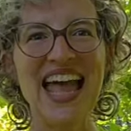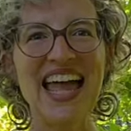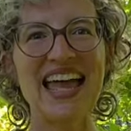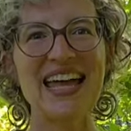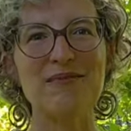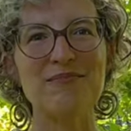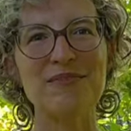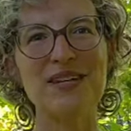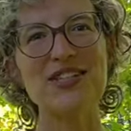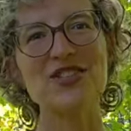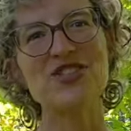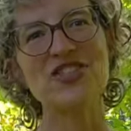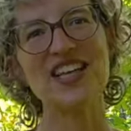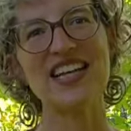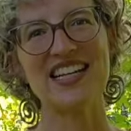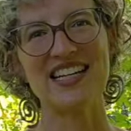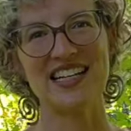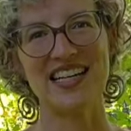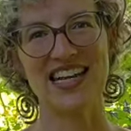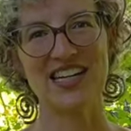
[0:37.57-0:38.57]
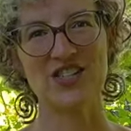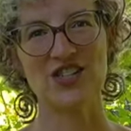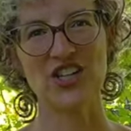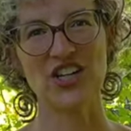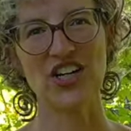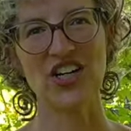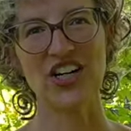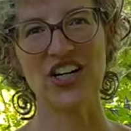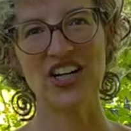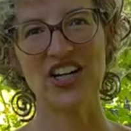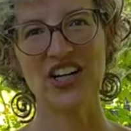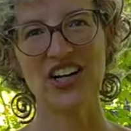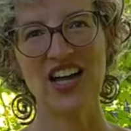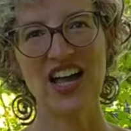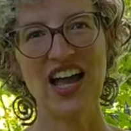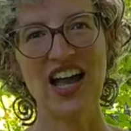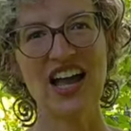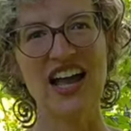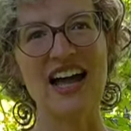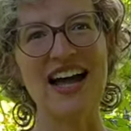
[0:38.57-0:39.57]
And much like nature,
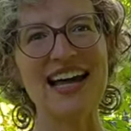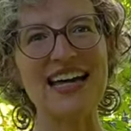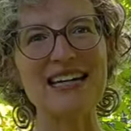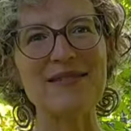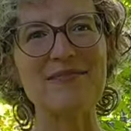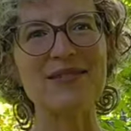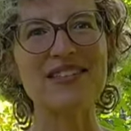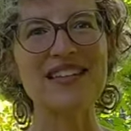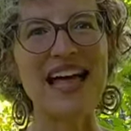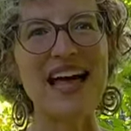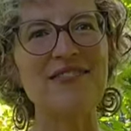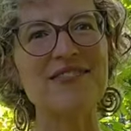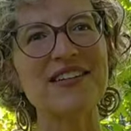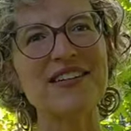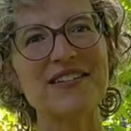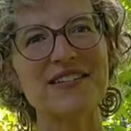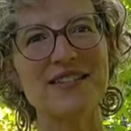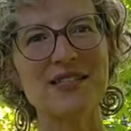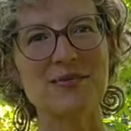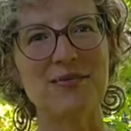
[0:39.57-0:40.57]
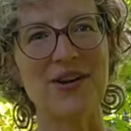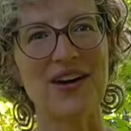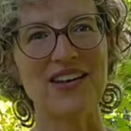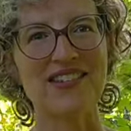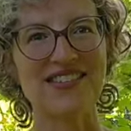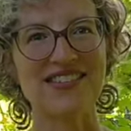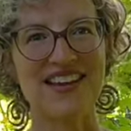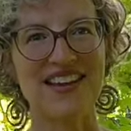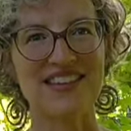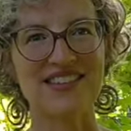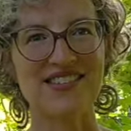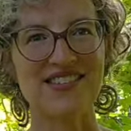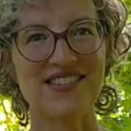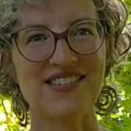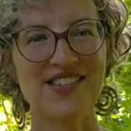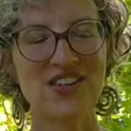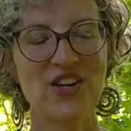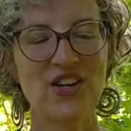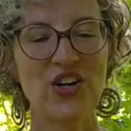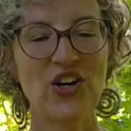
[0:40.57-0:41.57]
I am allowing this process
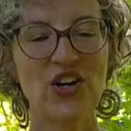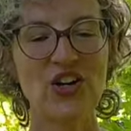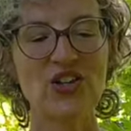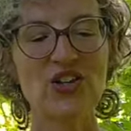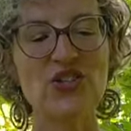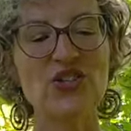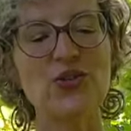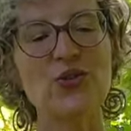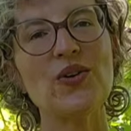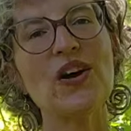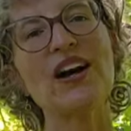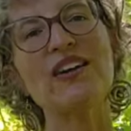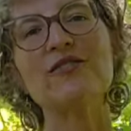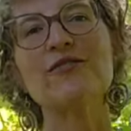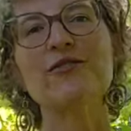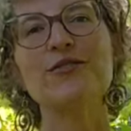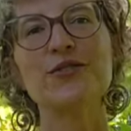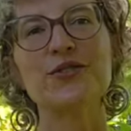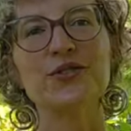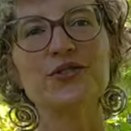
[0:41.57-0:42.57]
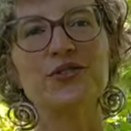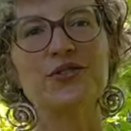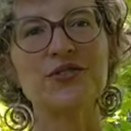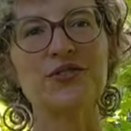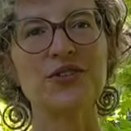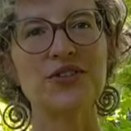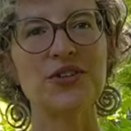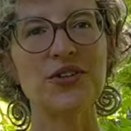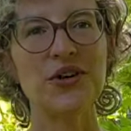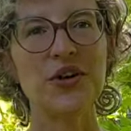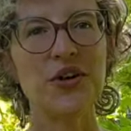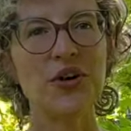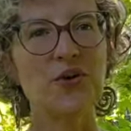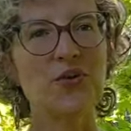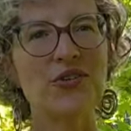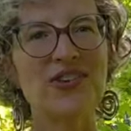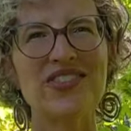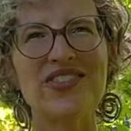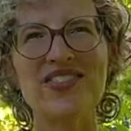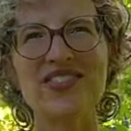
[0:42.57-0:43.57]
to unfold
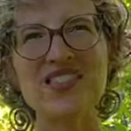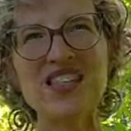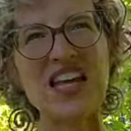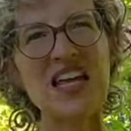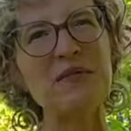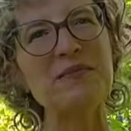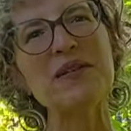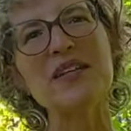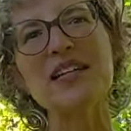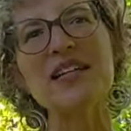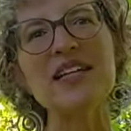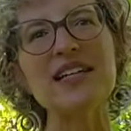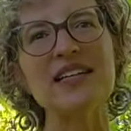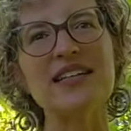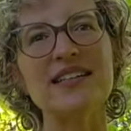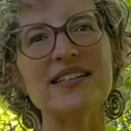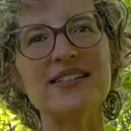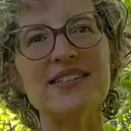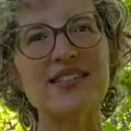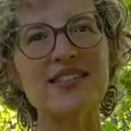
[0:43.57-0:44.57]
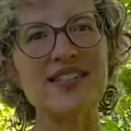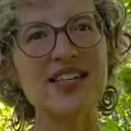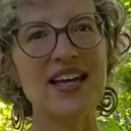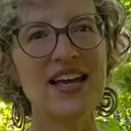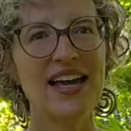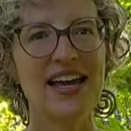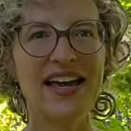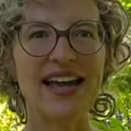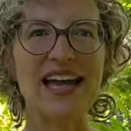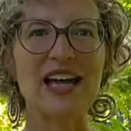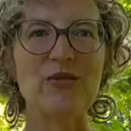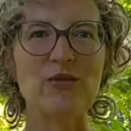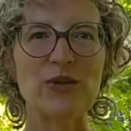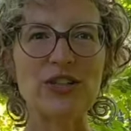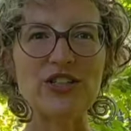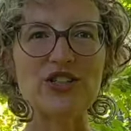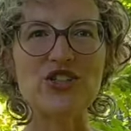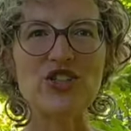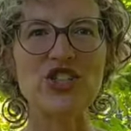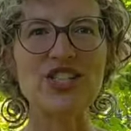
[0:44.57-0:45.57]
with the same ease at
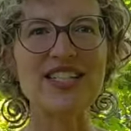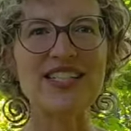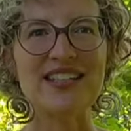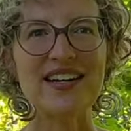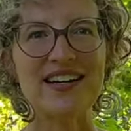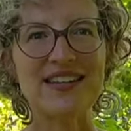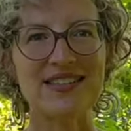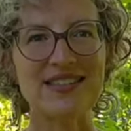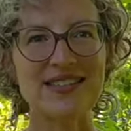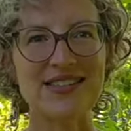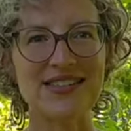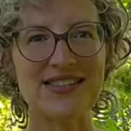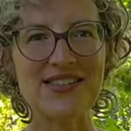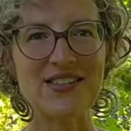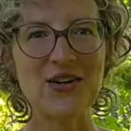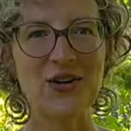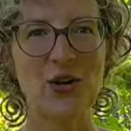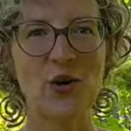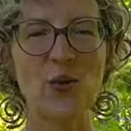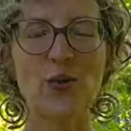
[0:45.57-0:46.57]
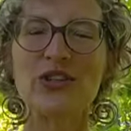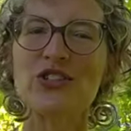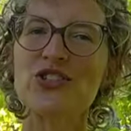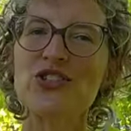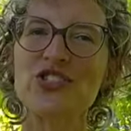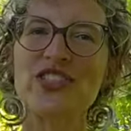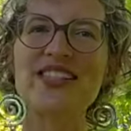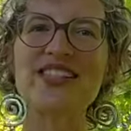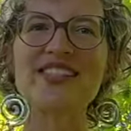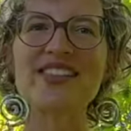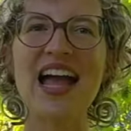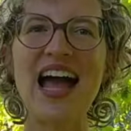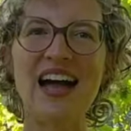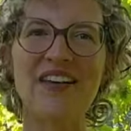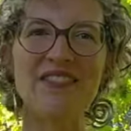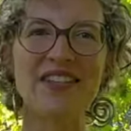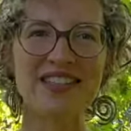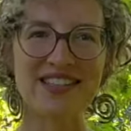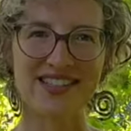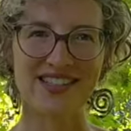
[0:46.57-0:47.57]
which she does when she is
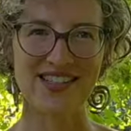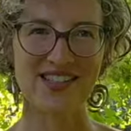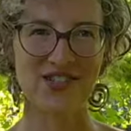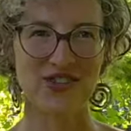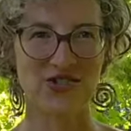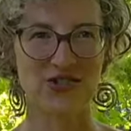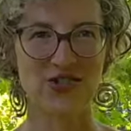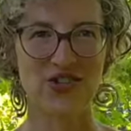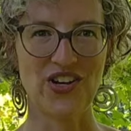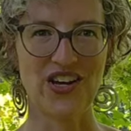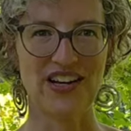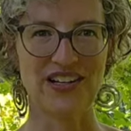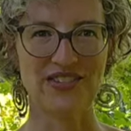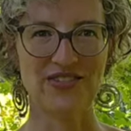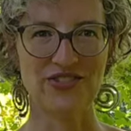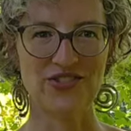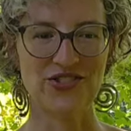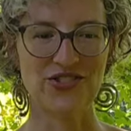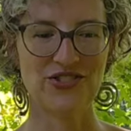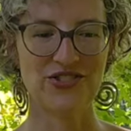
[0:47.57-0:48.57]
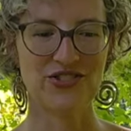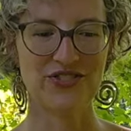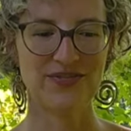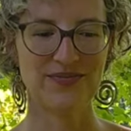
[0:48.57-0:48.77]
having a season change.